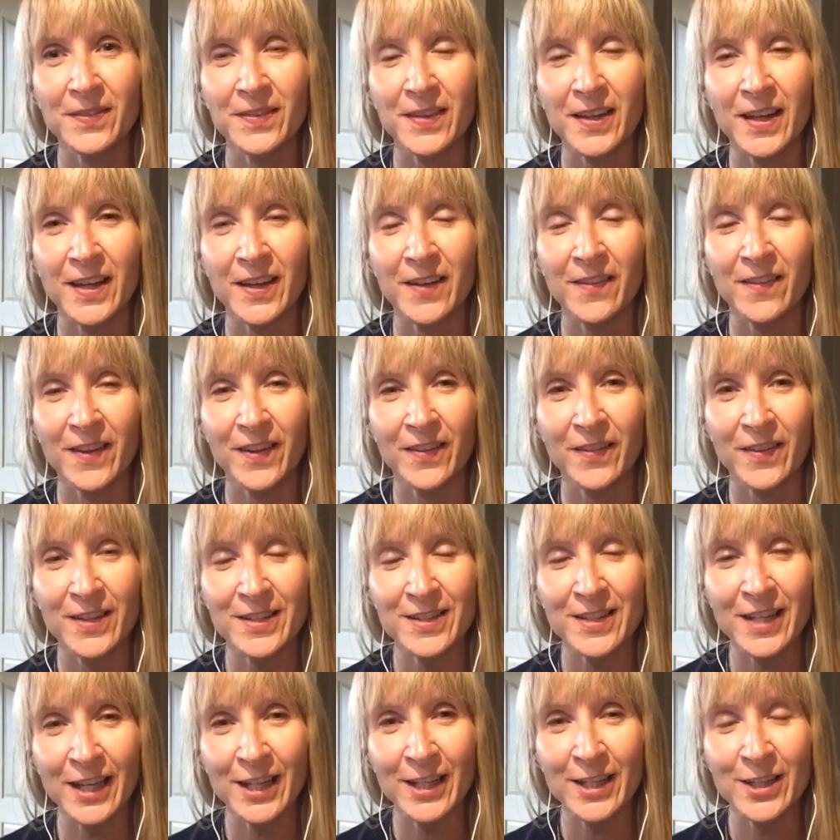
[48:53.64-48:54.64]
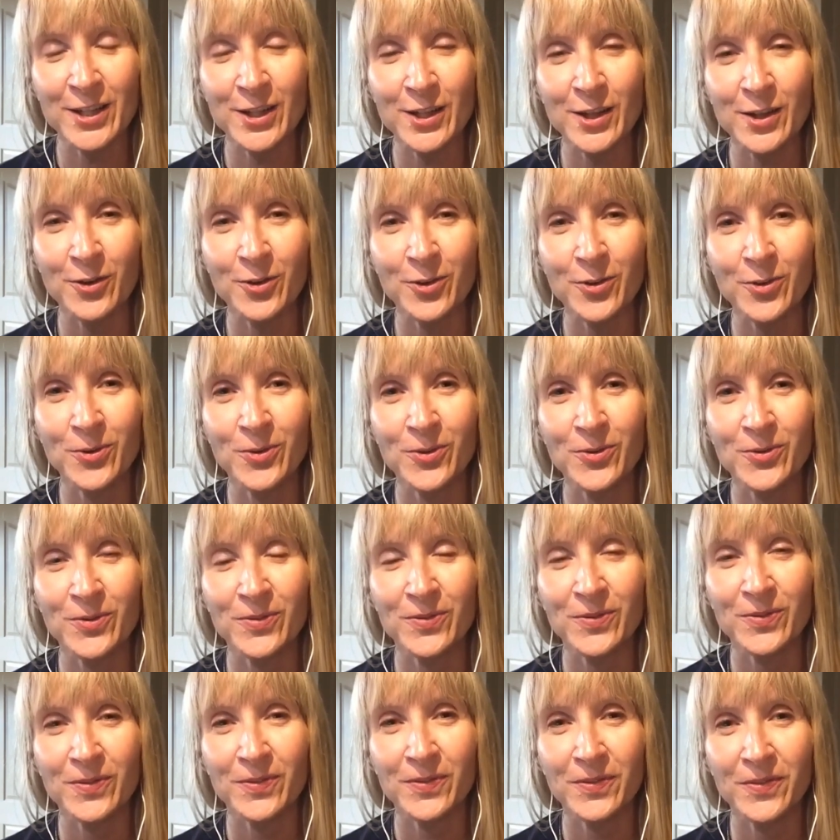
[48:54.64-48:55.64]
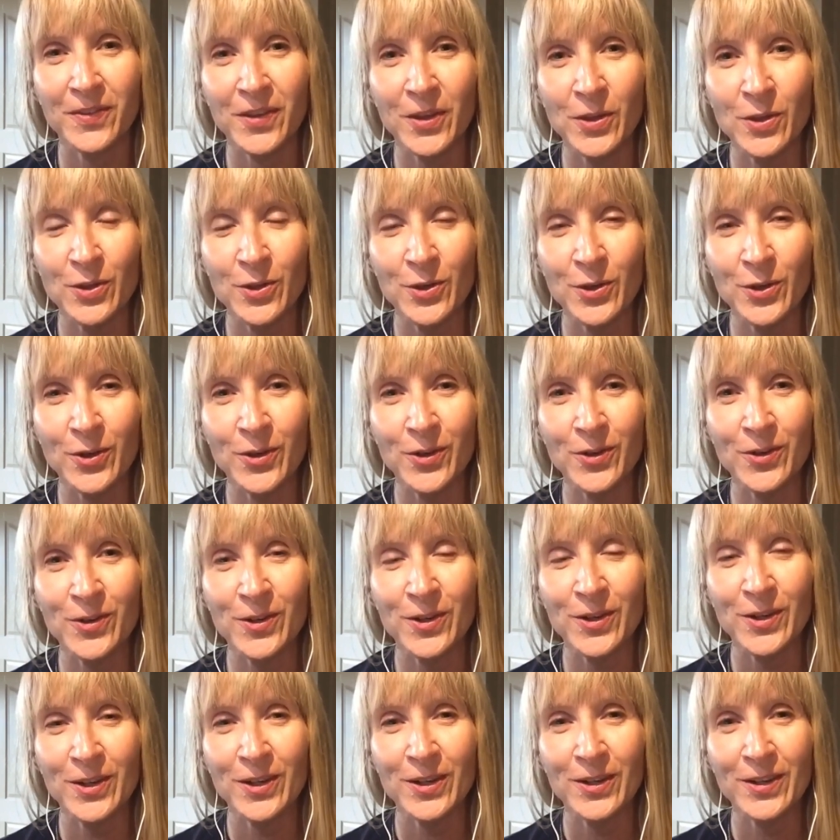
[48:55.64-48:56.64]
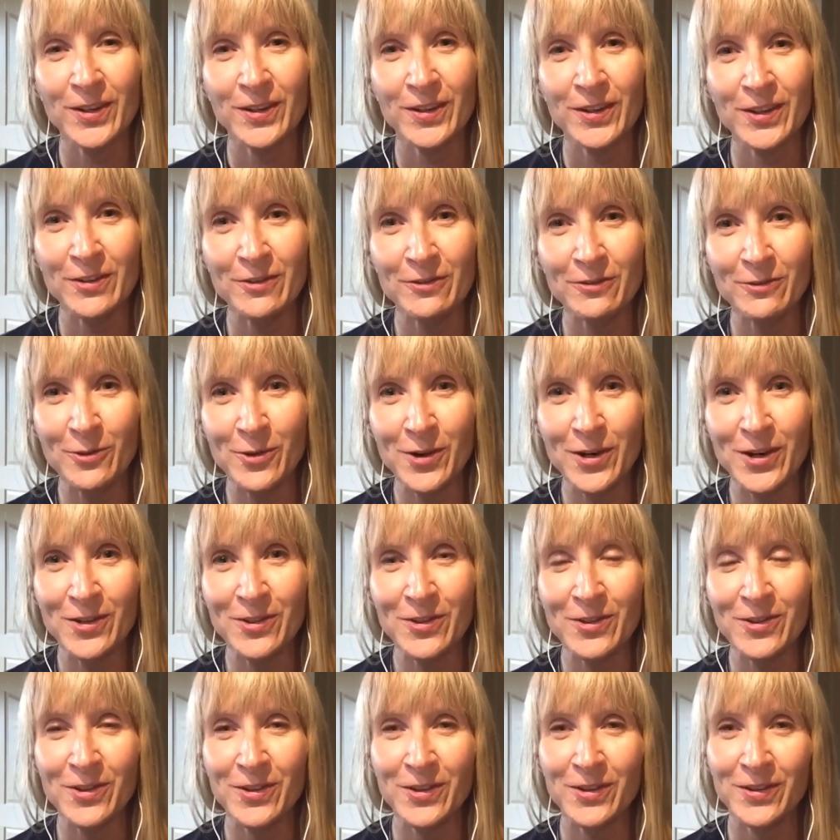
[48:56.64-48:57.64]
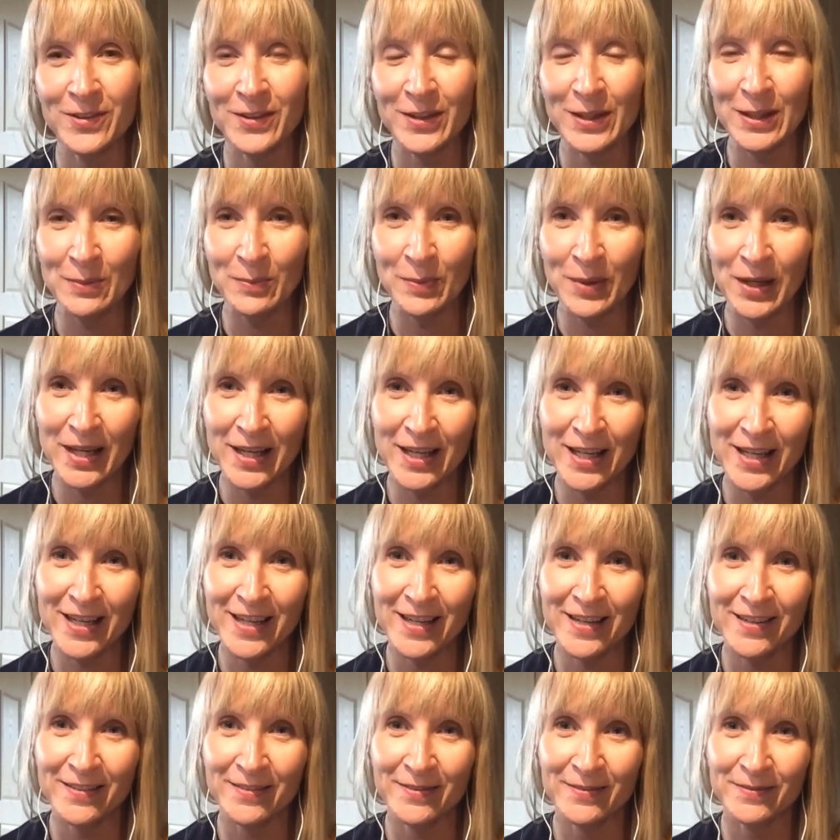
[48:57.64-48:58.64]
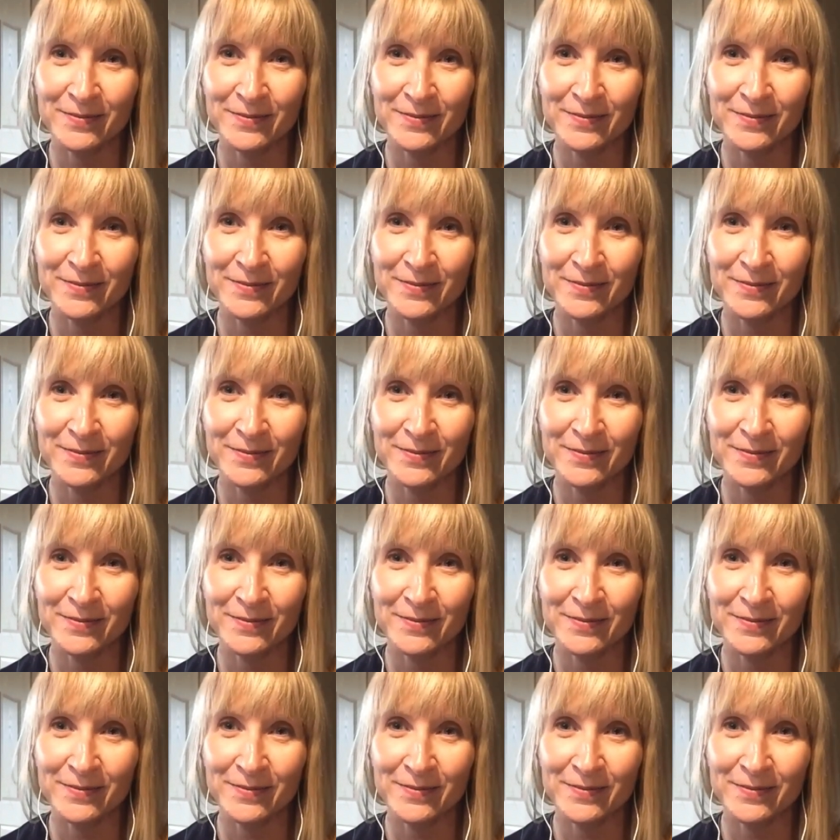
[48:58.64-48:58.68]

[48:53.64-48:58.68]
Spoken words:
And then the second toe, the third, the fourth, the pinky.